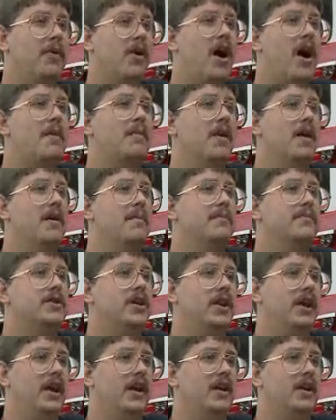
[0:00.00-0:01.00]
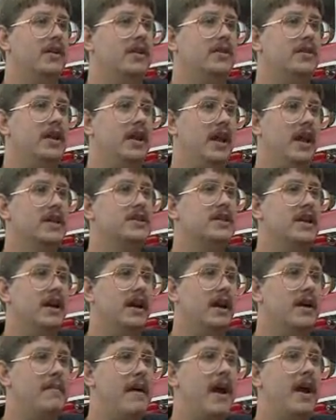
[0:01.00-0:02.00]
problem to the
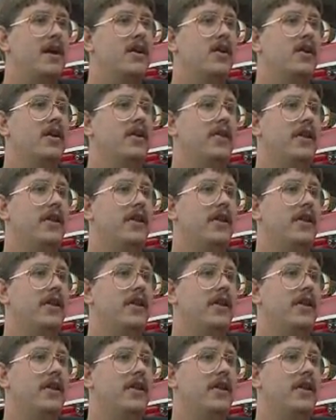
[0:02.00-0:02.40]
incident commander